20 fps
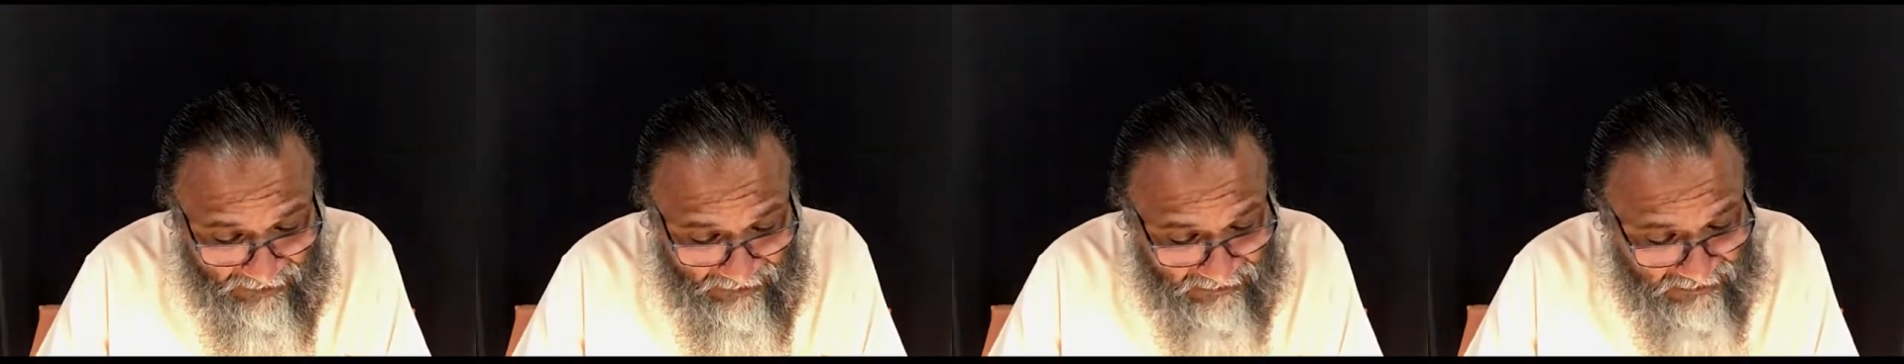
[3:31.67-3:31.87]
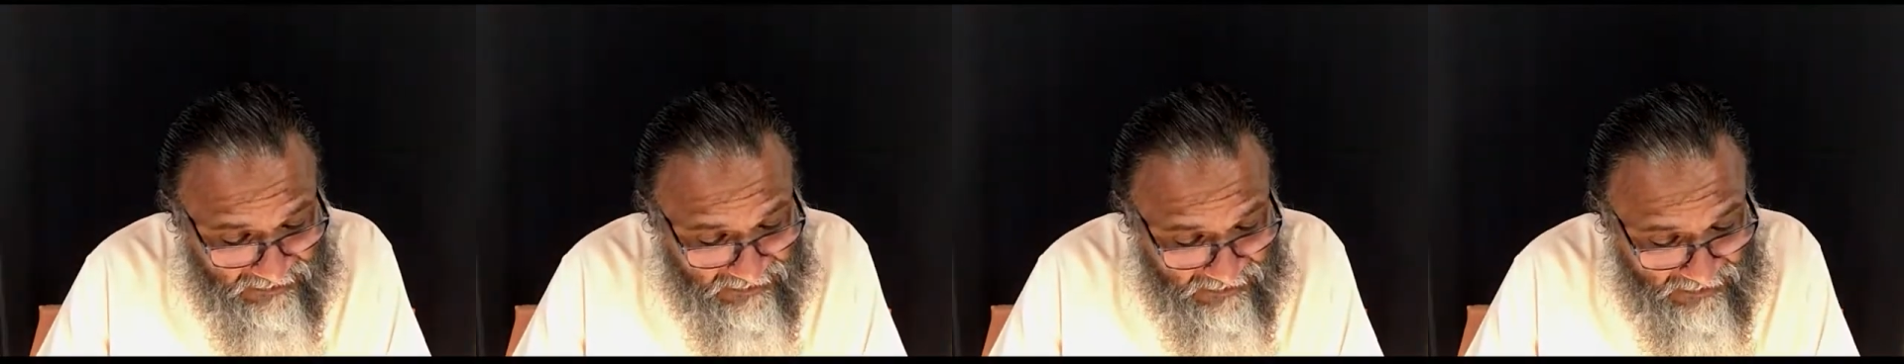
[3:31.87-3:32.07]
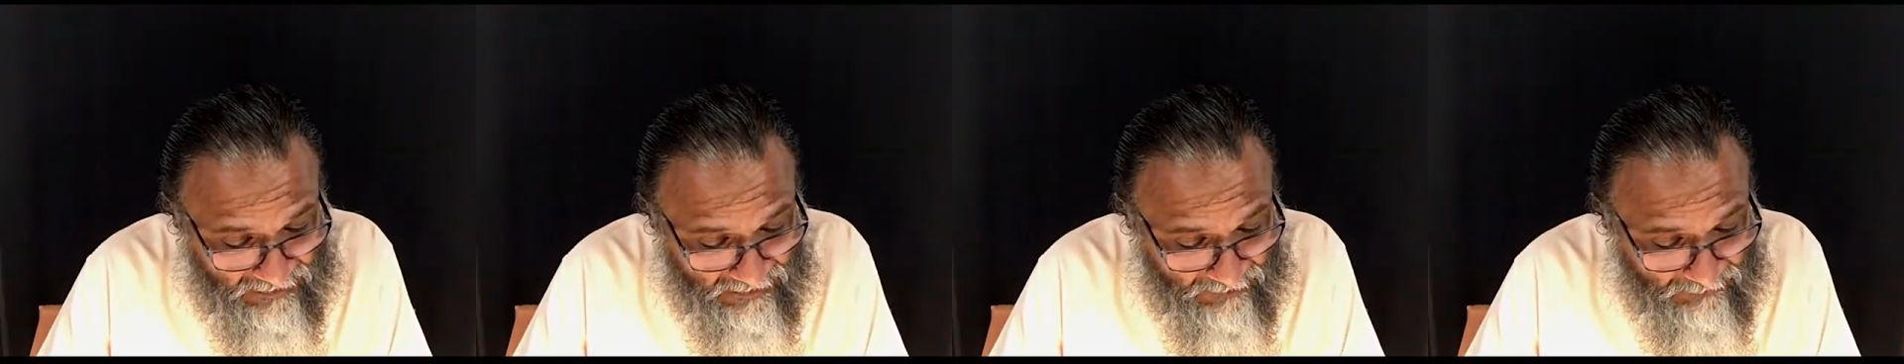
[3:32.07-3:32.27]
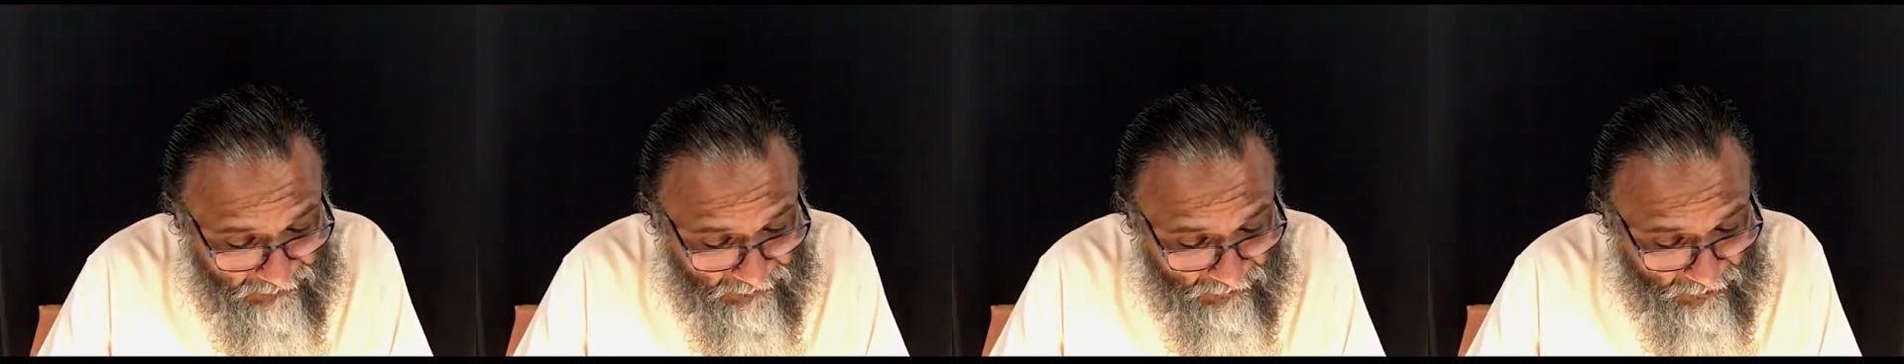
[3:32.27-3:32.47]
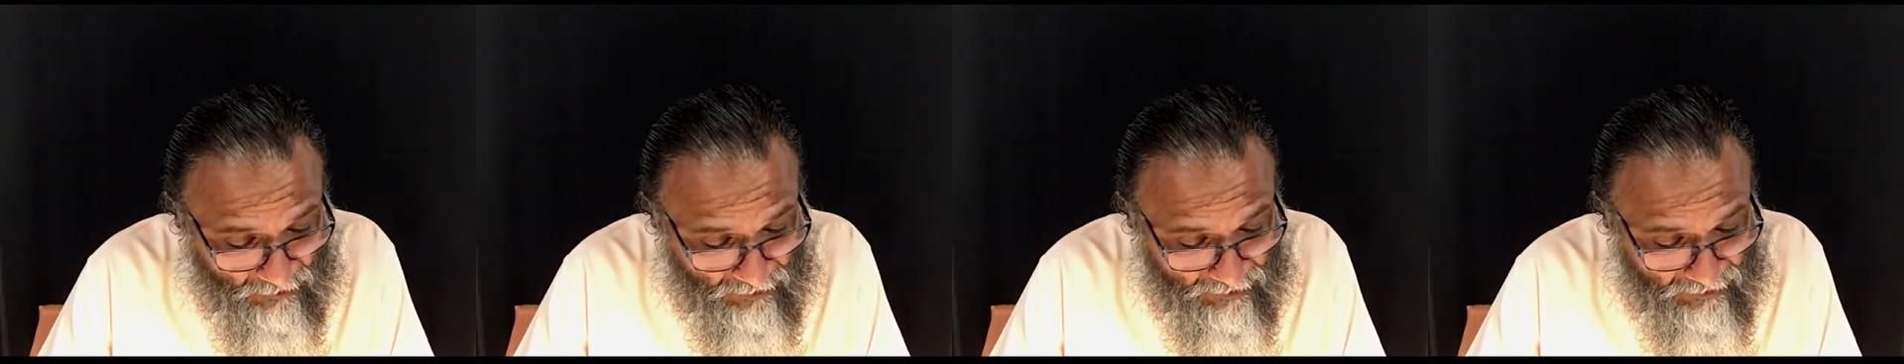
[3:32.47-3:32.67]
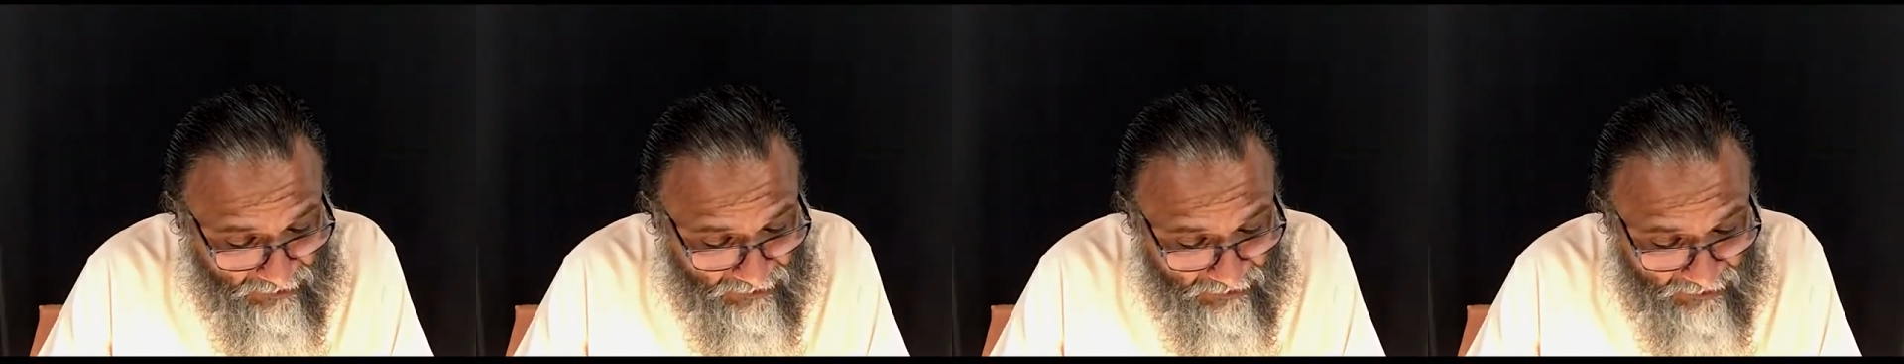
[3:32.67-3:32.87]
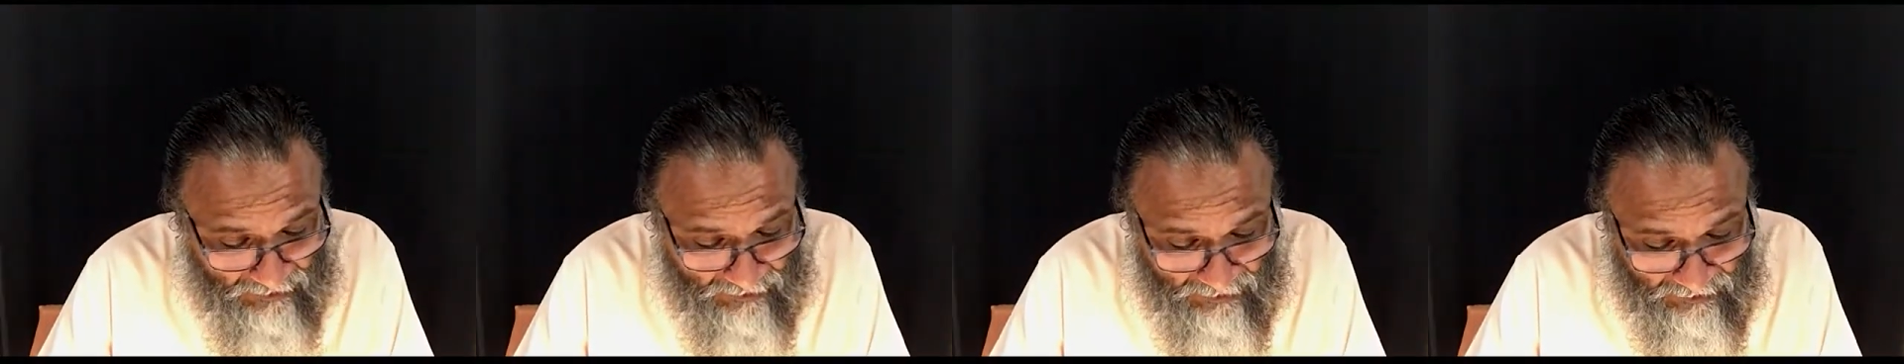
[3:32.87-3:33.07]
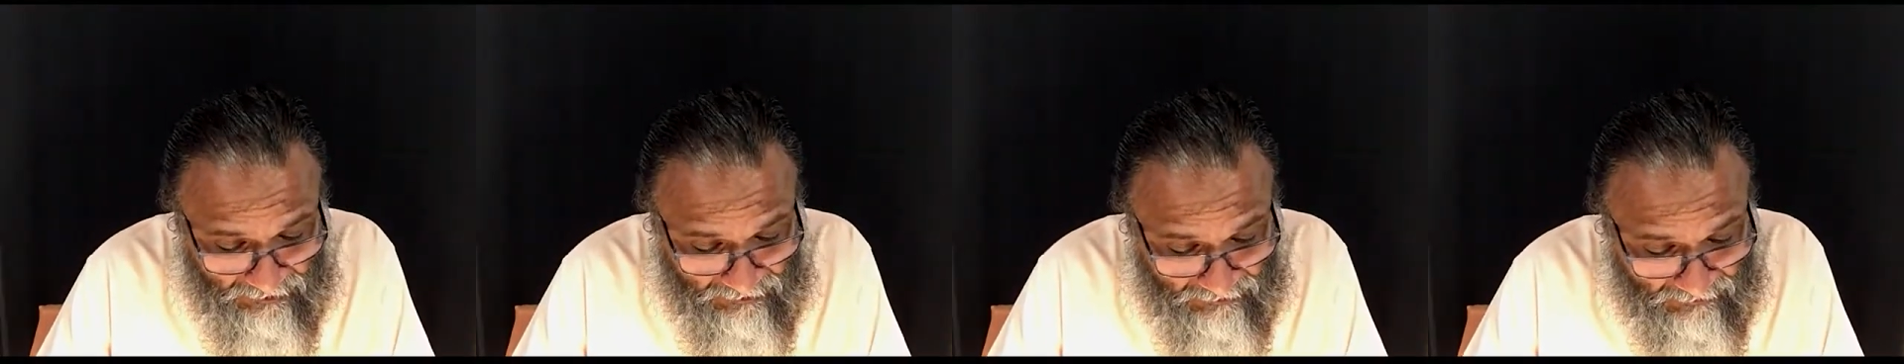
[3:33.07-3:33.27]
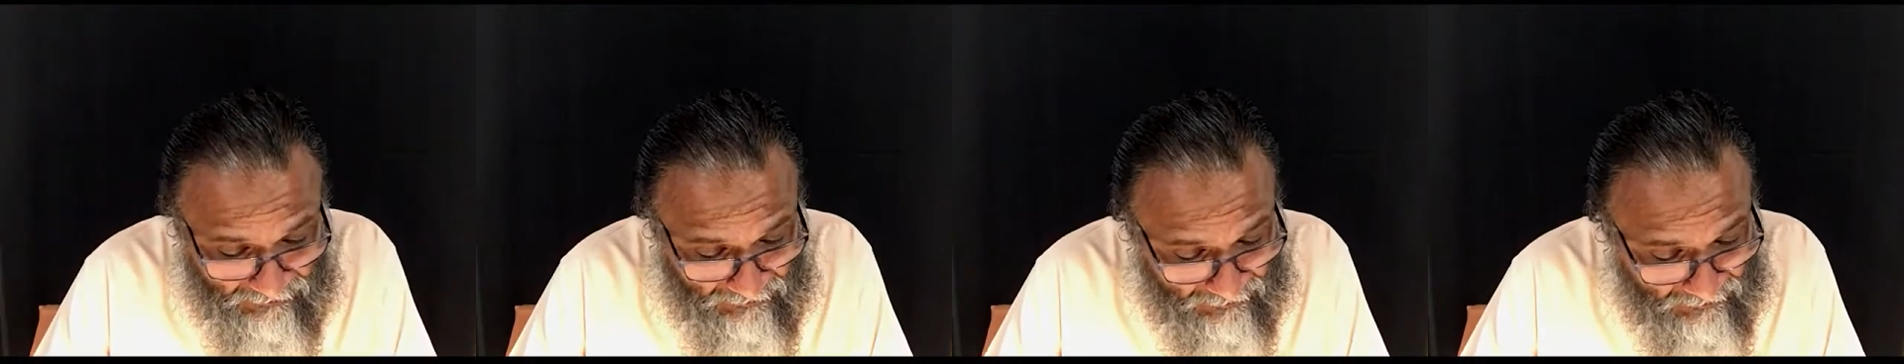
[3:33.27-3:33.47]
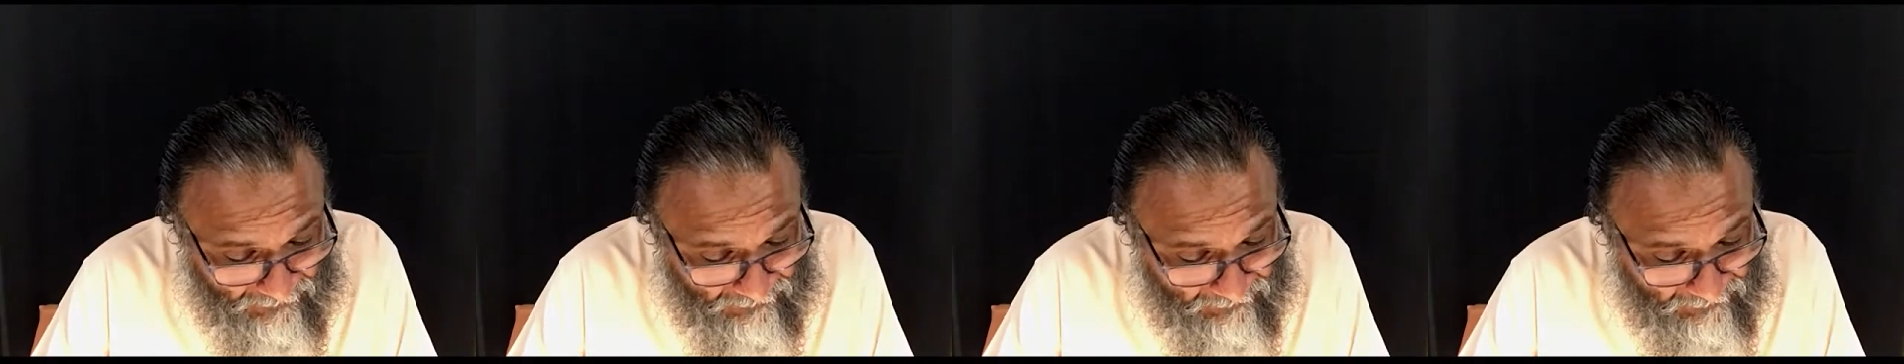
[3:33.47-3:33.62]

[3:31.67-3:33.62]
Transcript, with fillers: and sleeps on it